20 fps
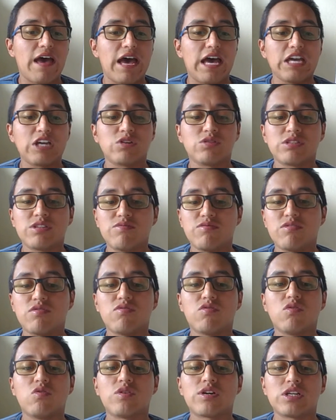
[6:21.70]
I'm gonna
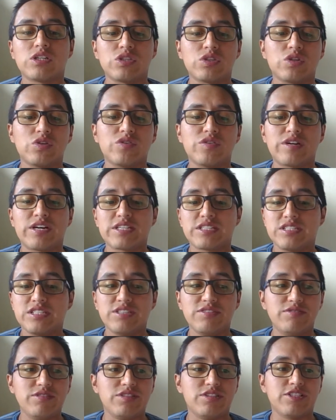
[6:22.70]
perform another
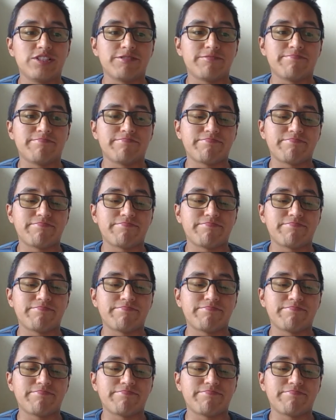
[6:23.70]
activity.